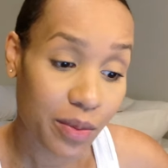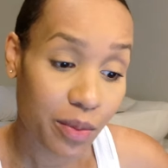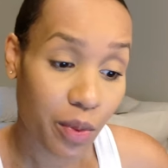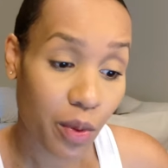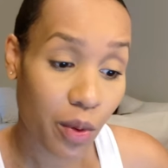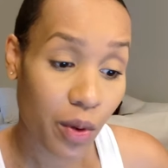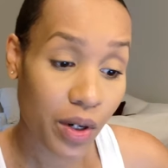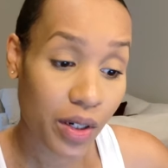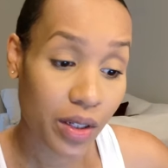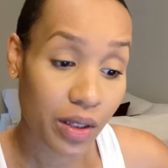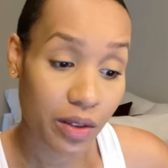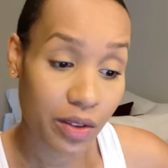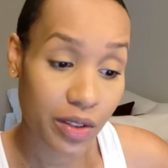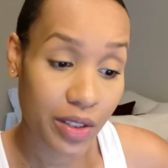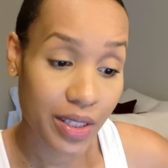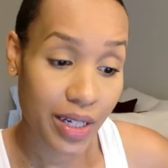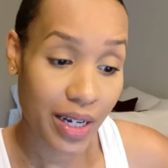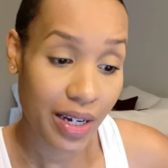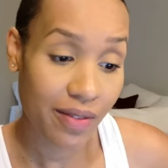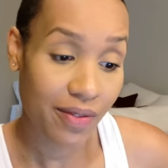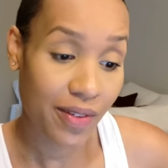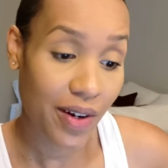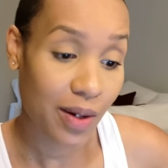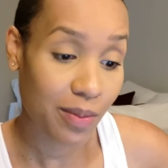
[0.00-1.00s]
and broiler
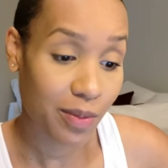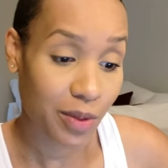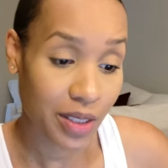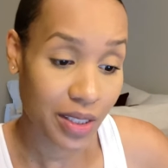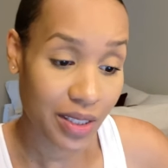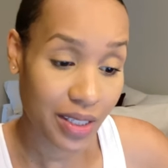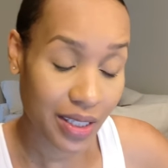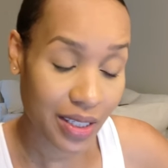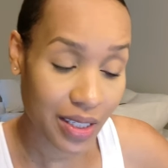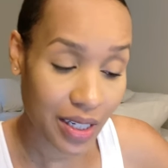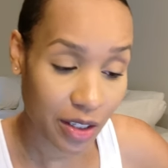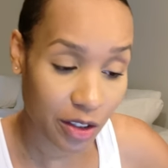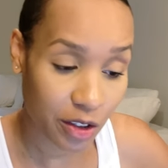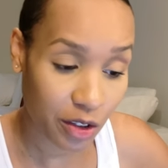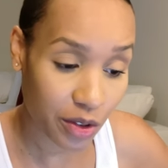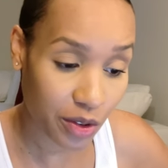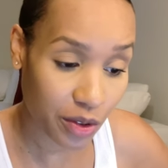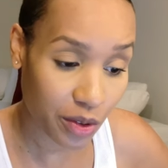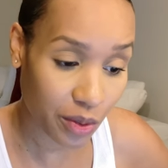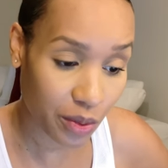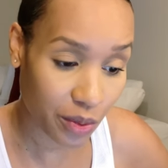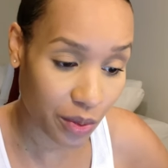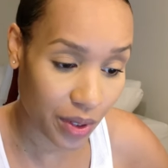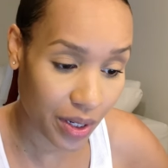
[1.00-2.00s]
safe up to 600
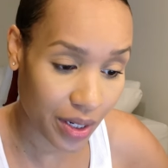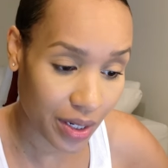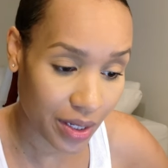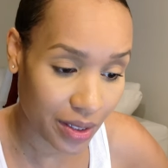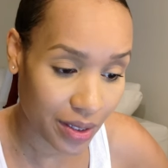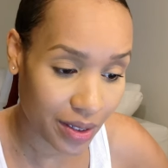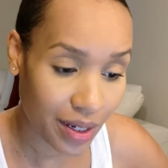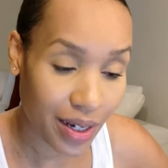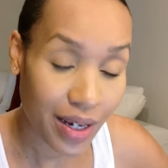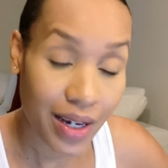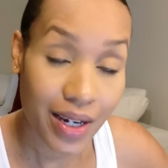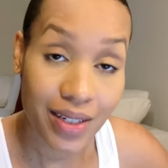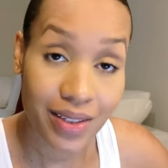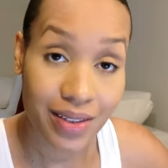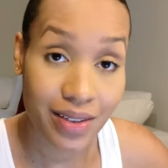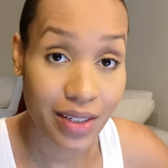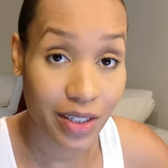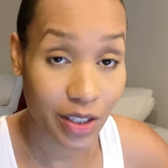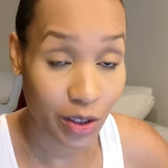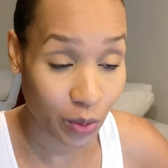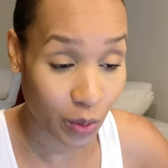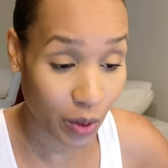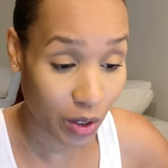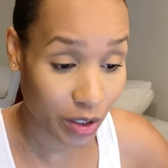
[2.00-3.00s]
degrees it's
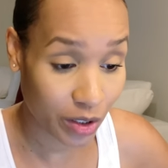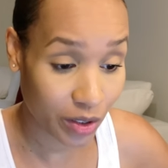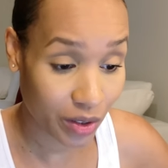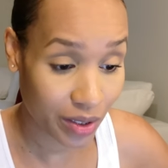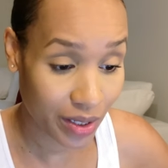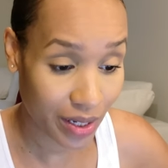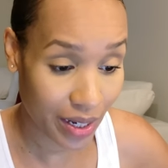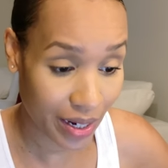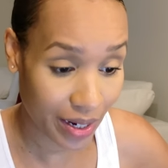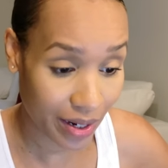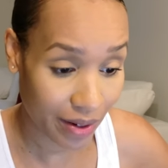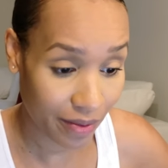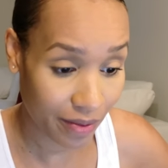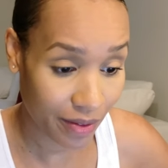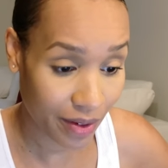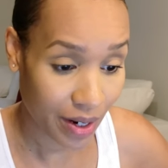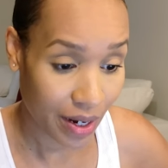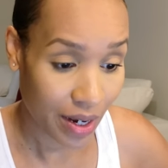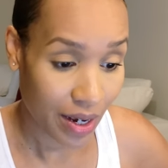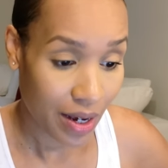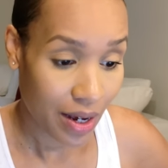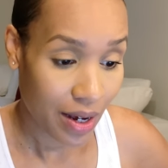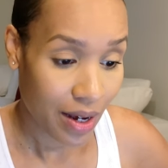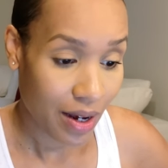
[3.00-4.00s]
dishwasher safe
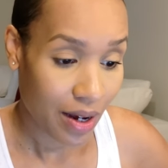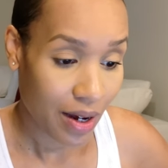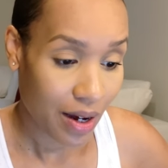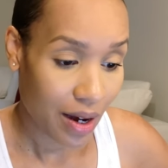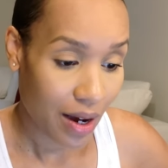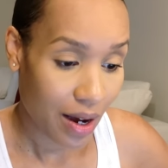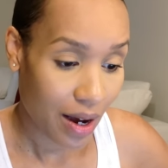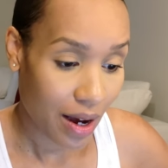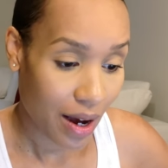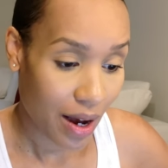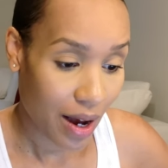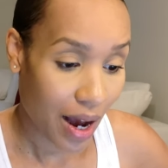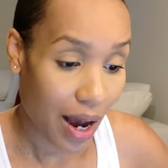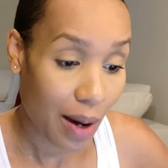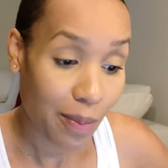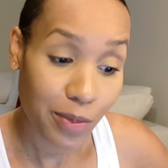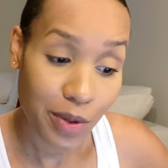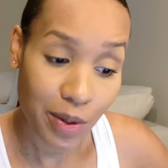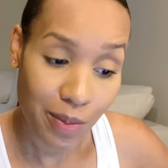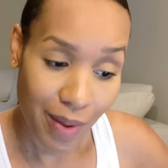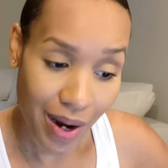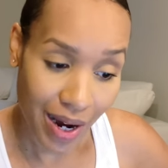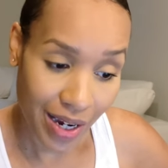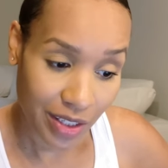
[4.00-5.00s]

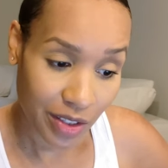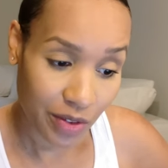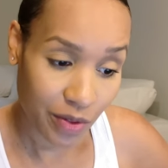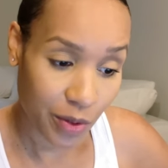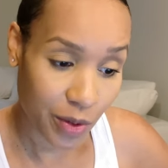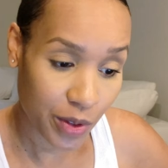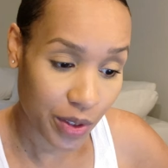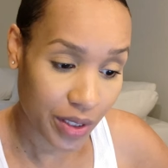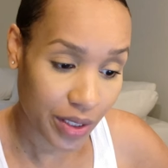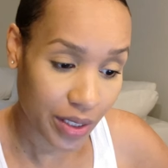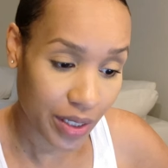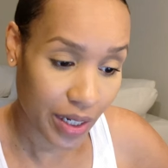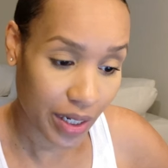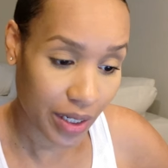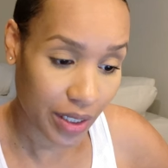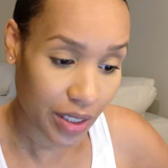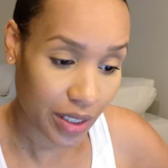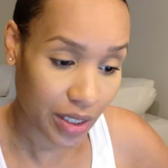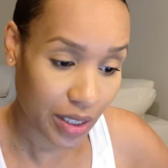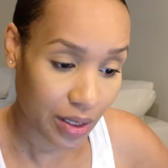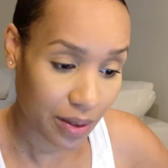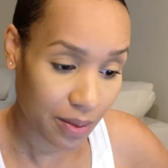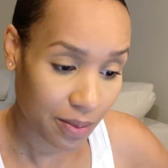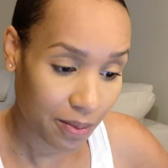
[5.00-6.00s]
optimized for
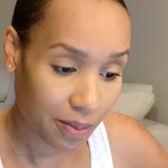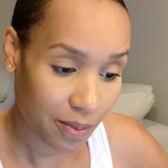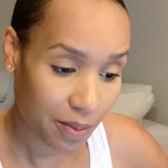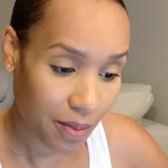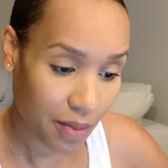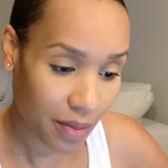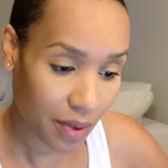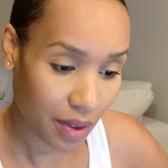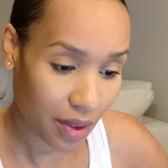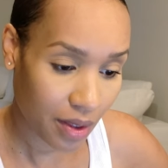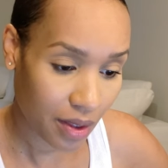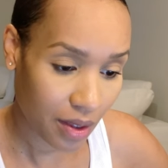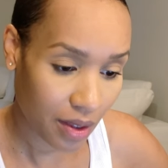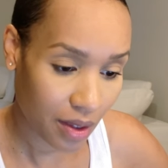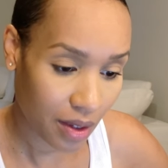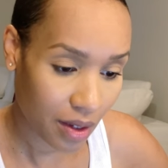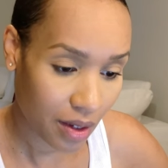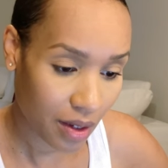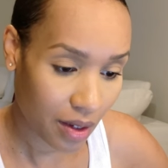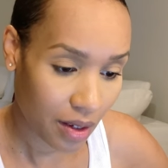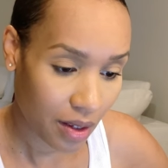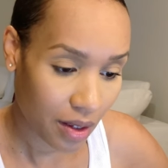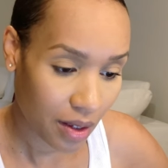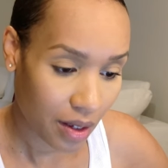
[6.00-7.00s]
induction
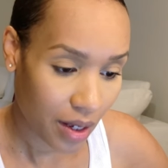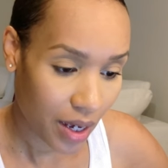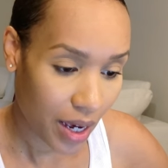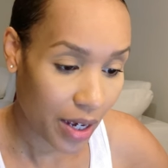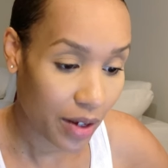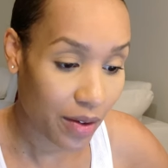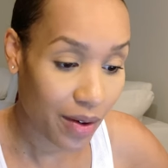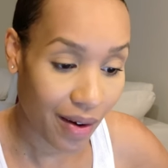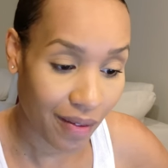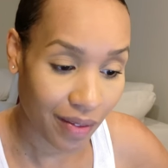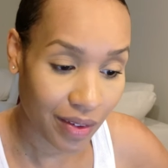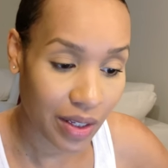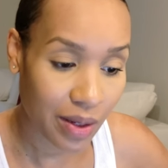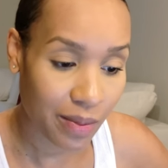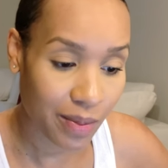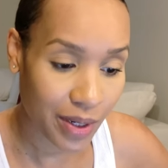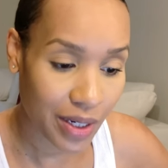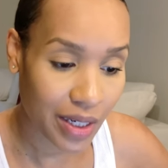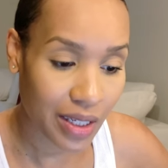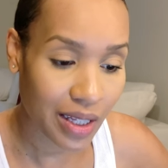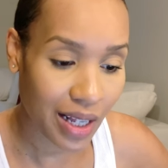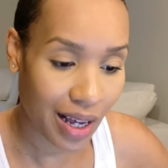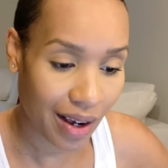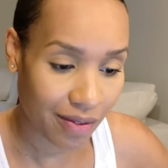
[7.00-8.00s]
and you have a
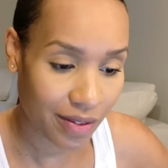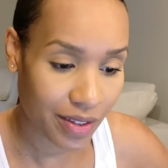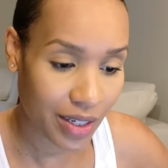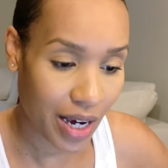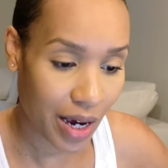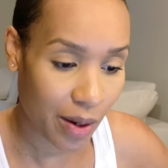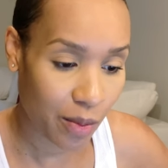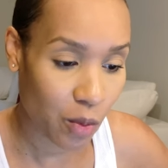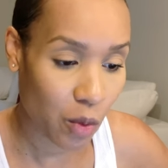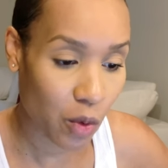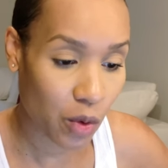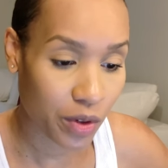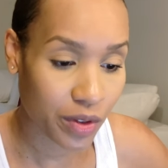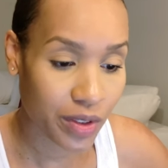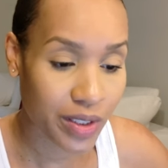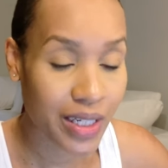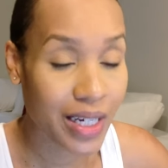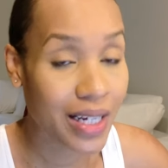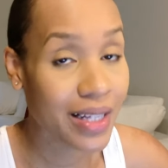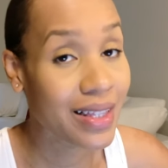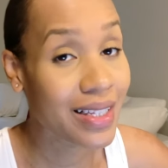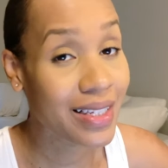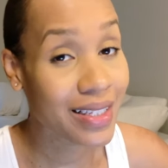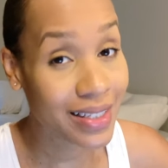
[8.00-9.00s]
limited lifetime
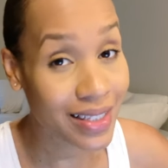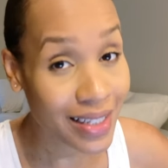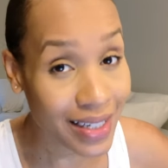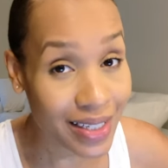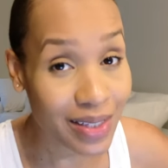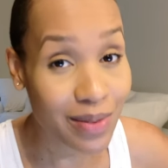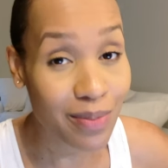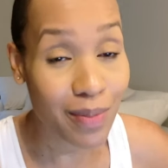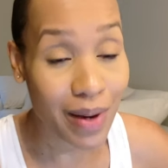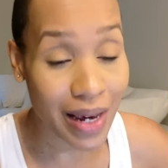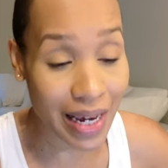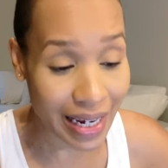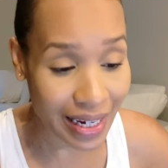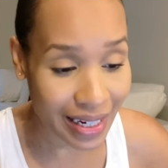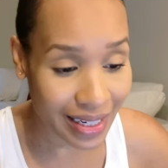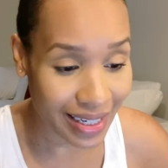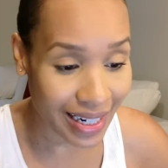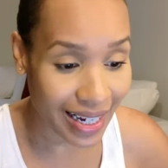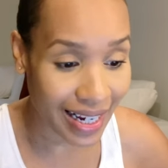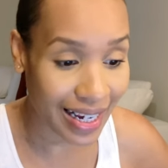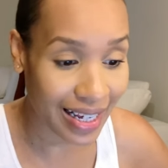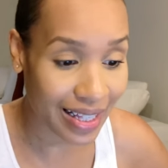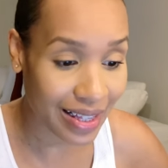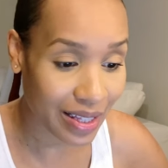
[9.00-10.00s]
warranty and this is
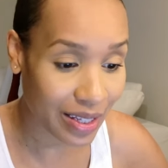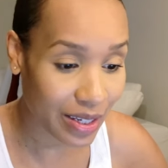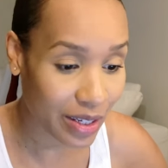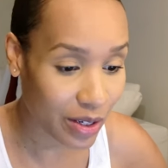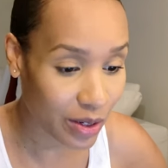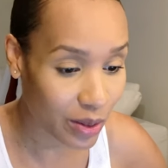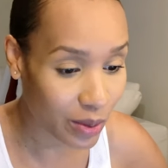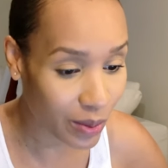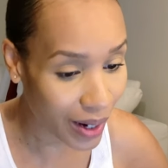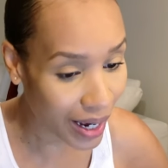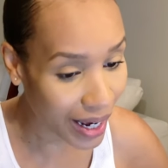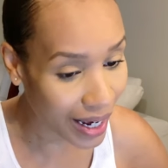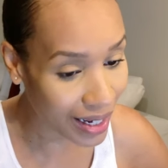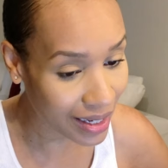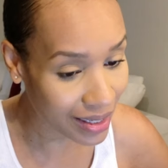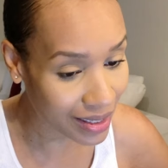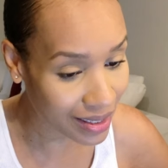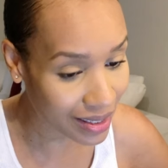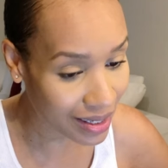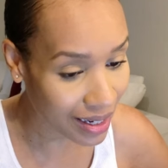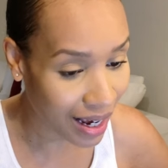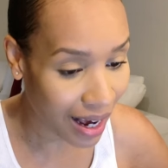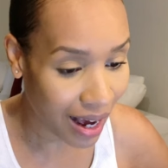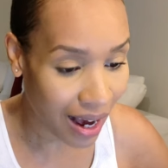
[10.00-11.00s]
made in the
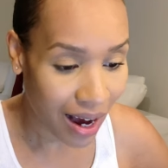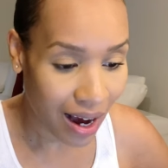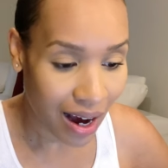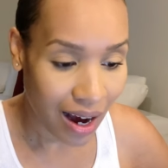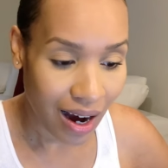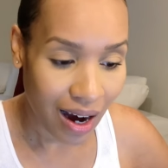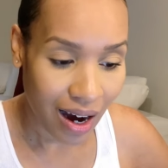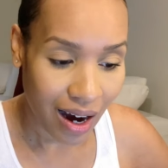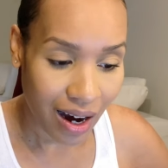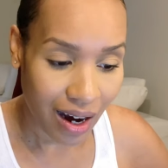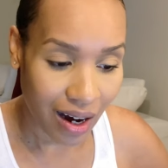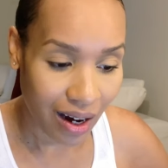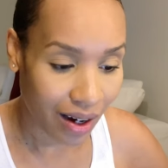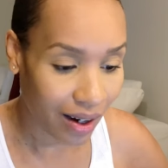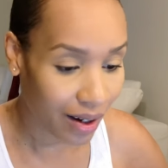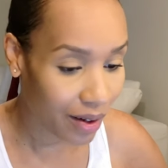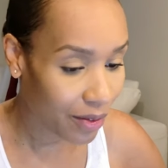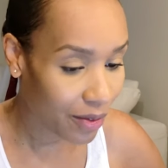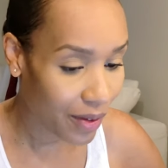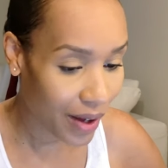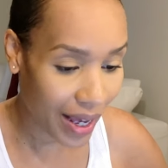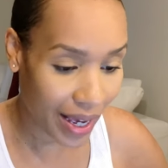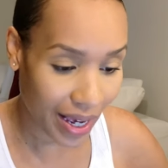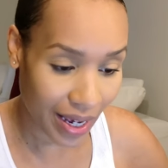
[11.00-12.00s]
us
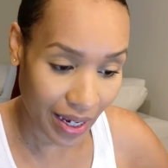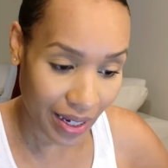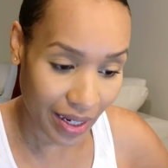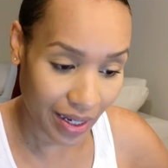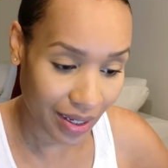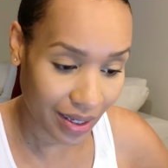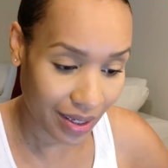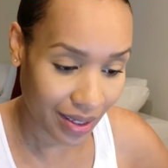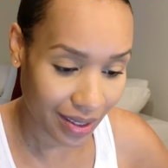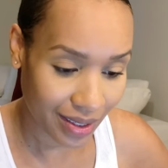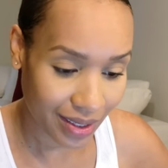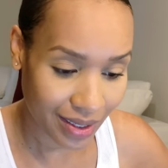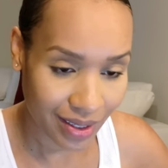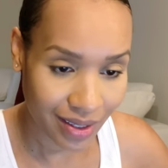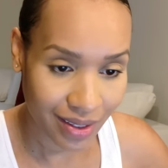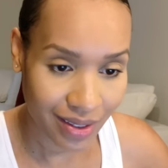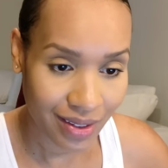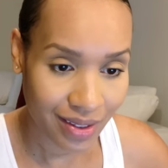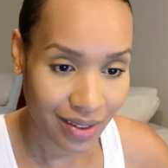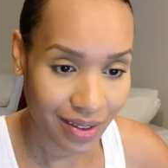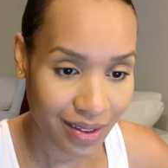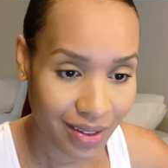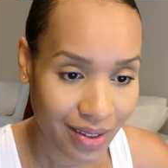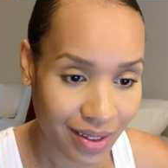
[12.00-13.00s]
of a
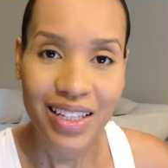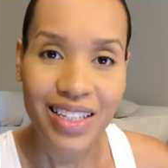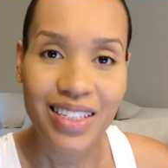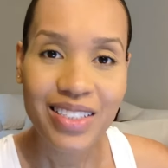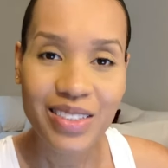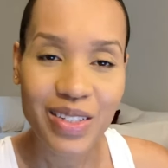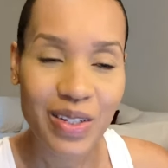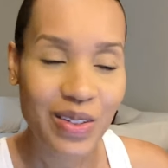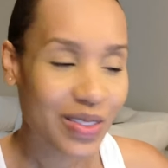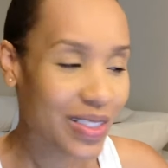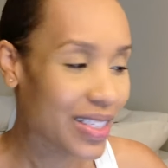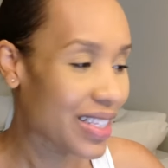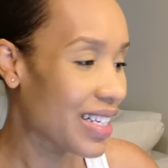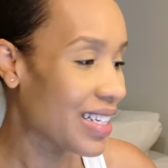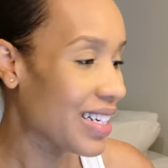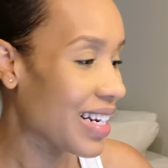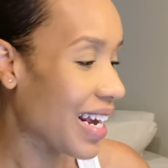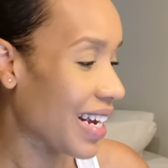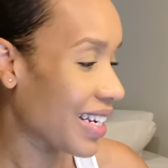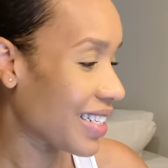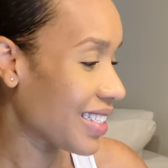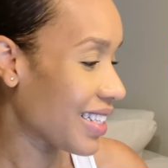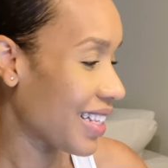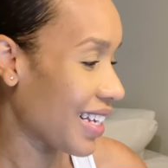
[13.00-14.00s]
let's go to the
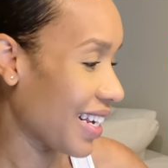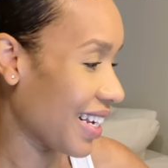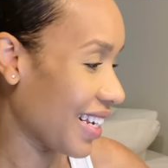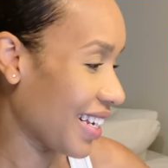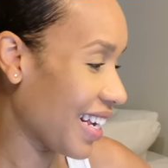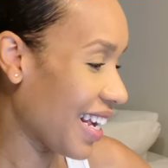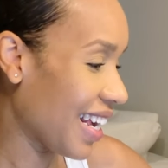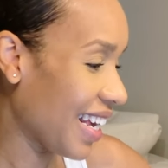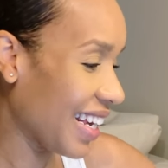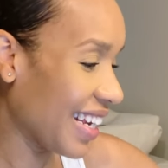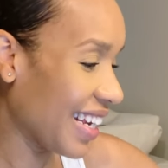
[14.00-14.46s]
next thing.